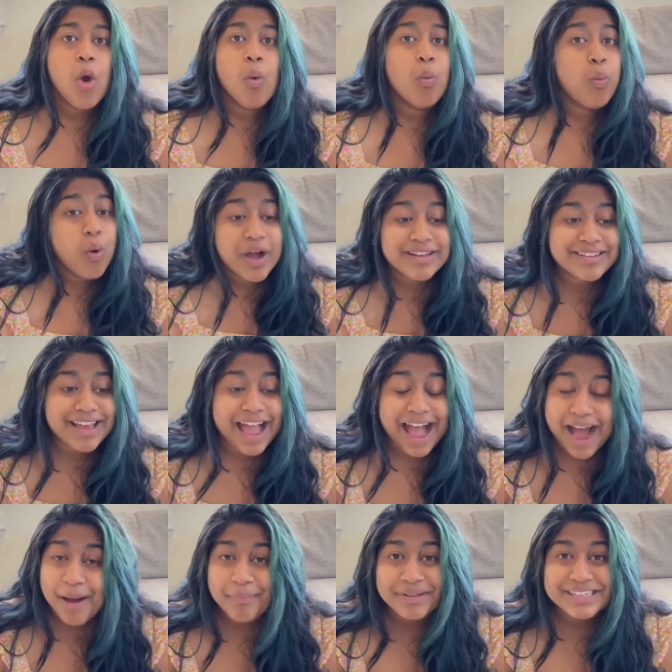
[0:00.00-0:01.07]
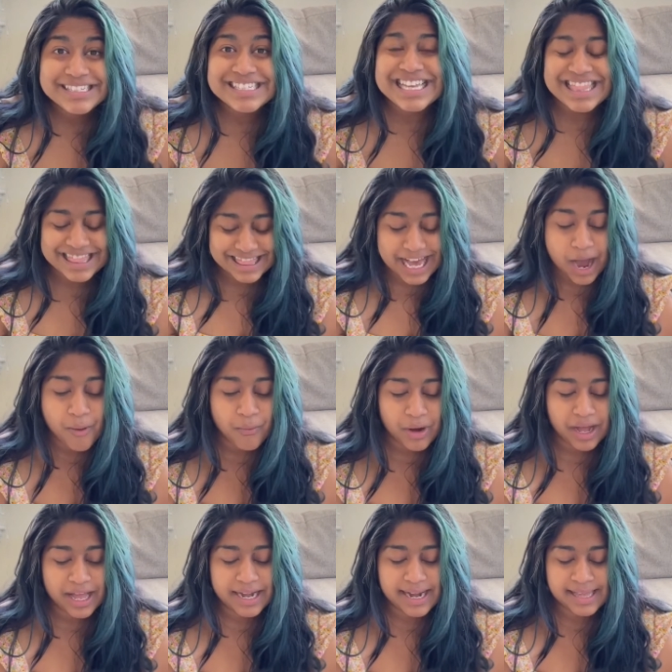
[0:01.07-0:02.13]
what happens in that
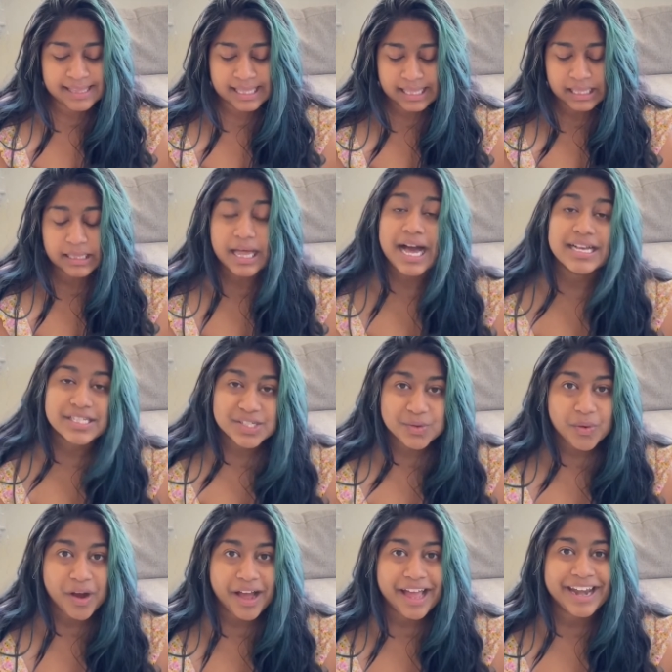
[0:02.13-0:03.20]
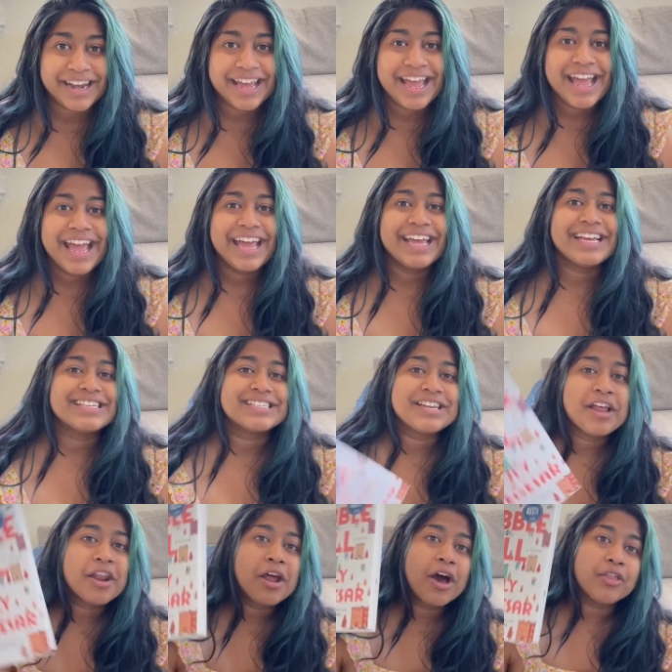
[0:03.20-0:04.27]
one. And then the last one is
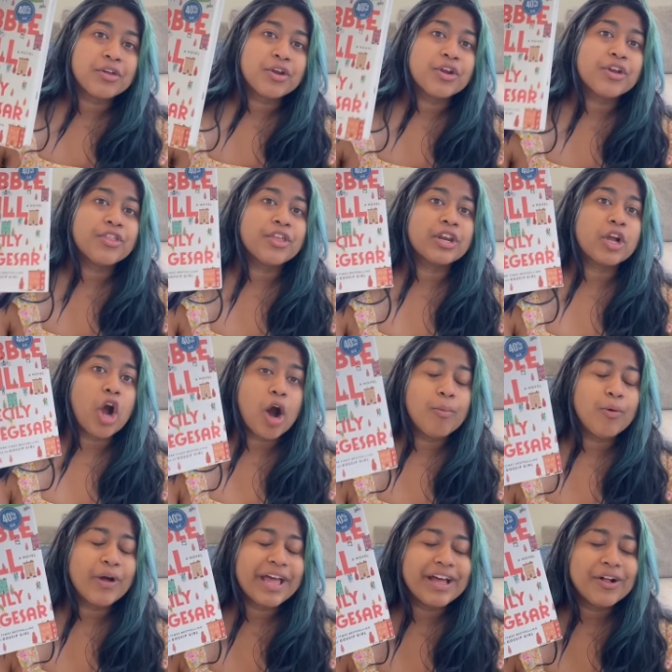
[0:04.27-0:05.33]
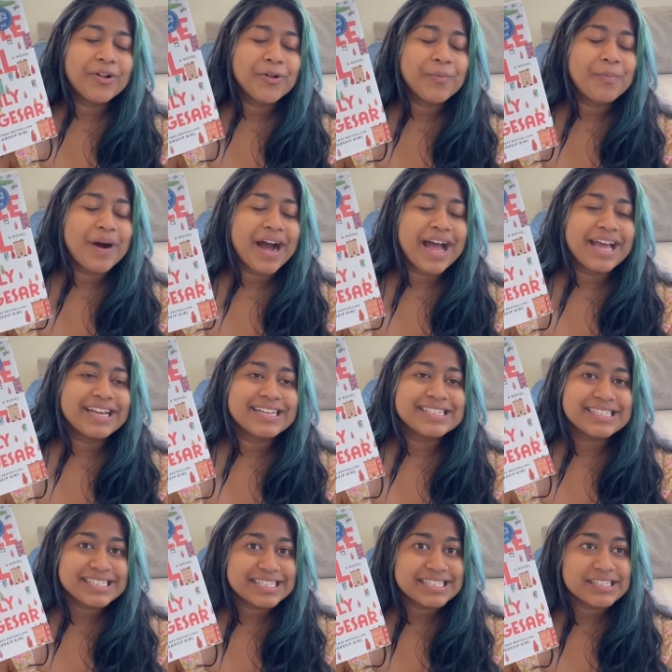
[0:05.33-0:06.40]
none other than Cobble Hill by
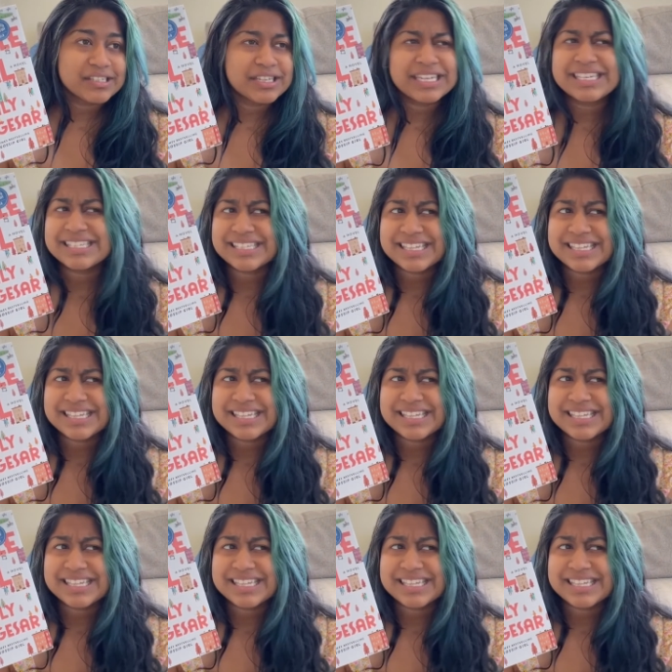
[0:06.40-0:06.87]
Cecily.